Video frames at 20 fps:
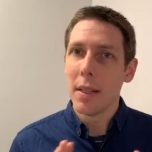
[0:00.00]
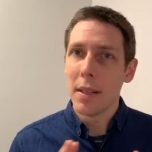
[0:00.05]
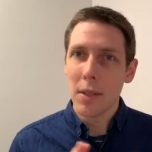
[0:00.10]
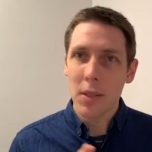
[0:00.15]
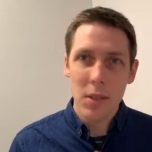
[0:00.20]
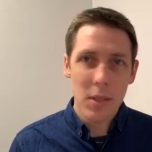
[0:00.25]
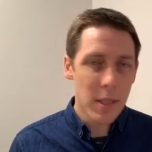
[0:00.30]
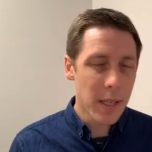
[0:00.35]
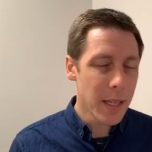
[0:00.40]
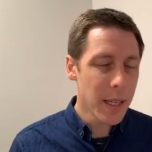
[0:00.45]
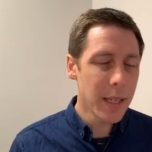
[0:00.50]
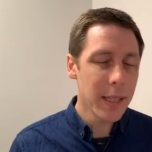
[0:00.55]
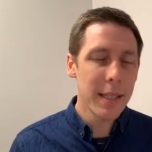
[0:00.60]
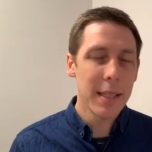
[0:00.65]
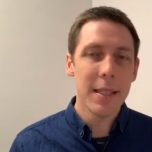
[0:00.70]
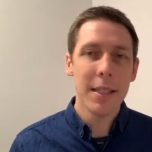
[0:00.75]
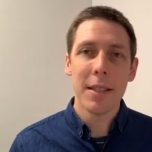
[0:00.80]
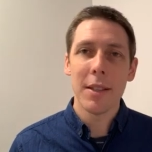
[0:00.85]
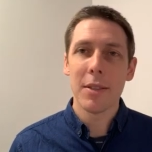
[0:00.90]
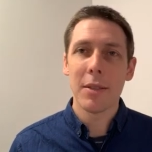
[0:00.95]
settle
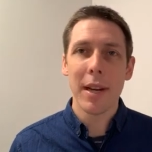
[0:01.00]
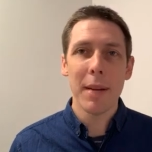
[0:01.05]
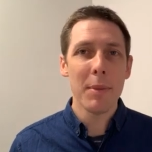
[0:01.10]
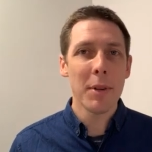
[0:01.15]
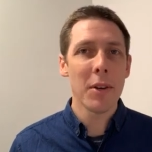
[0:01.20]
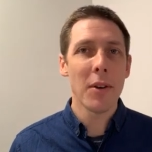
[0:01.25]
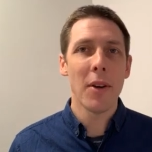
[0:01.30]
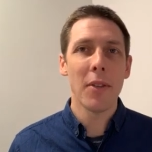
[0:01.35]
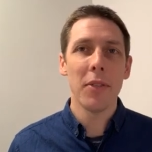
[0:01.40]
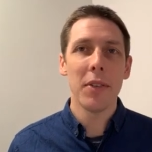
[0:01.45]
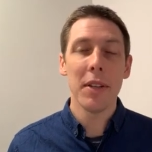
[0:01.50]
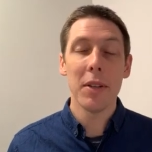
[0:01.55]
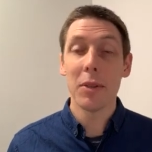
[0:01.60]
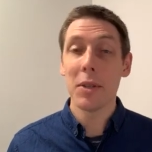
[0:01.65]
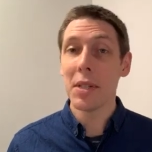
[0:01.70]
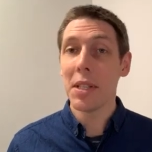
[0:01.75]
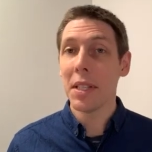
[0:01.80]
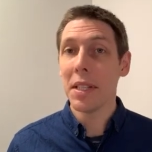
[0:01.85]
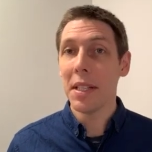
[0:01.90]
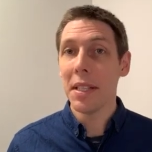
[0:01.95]
in, grab a coffee or
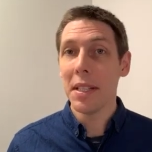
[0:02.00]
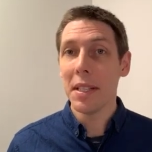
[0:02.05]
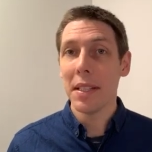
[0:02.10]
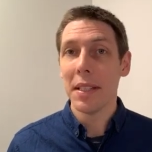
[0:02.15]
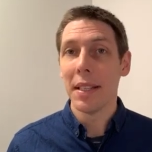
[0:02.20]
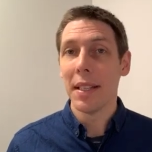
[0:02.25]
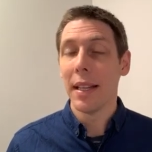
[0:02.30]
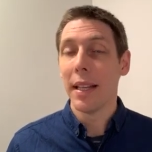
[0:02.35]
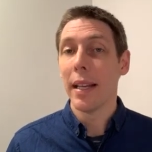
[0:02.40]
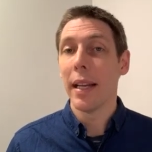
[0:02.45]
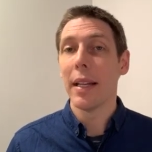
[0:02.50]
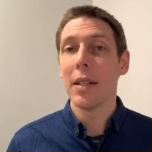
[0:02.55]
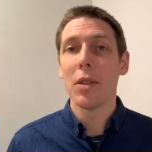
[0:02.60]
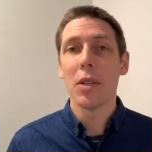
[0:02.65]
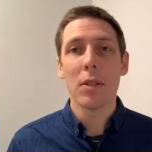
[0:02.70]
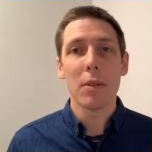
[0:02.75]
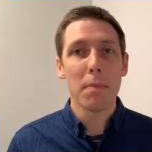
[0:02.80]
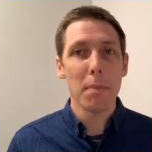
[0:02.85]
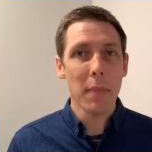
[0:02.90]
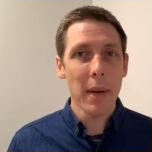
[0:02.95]
tea, and
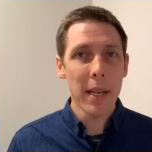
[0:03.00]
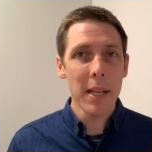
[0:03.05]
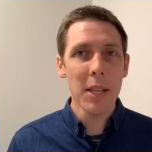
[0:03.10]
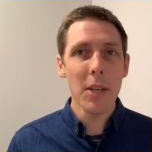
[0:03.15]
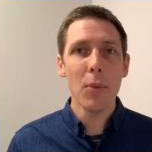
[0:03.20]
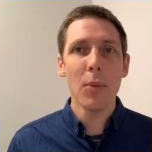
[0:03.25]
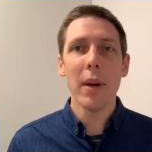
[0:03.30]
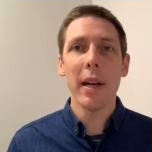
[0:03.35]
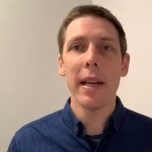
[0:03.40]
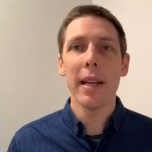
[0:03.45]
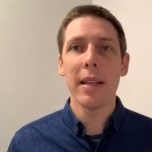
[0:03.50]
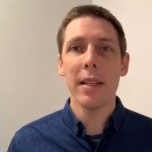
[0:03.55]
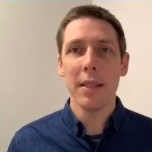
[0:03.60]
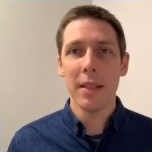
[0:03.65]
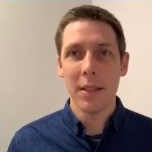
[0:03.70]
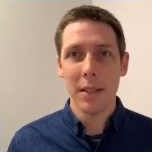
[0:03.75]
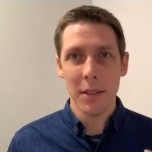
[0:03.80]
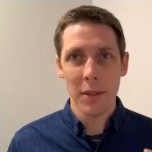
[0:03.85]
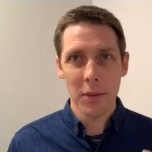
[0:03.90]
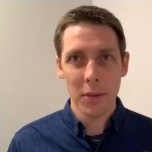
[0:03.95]
just make your way
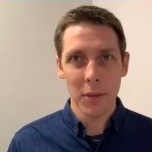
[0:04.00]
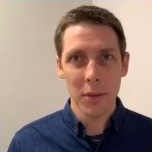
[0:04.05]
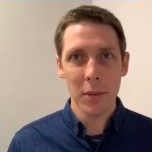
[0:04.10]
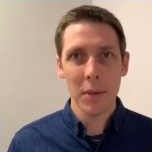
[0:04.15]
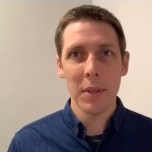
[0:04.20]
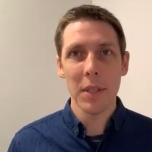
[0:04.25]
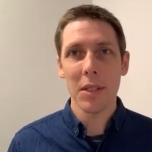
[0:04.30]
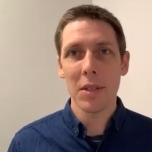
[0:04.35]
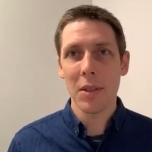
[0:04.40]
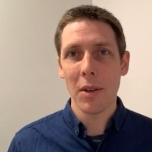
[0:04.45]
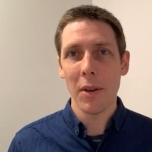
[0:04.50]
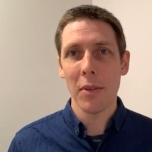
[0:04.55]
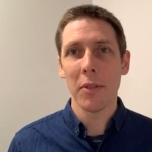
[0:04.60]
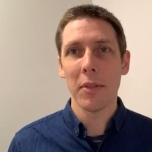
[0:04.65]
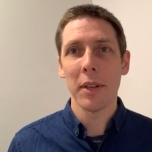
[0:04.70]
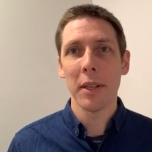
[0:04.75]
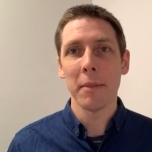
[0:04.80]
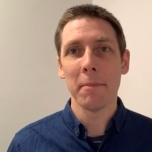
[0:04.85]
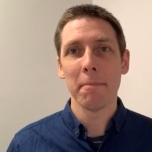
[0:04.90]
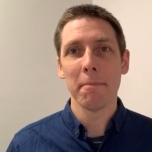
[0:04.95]
through this
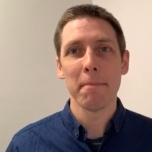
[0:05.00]
offering.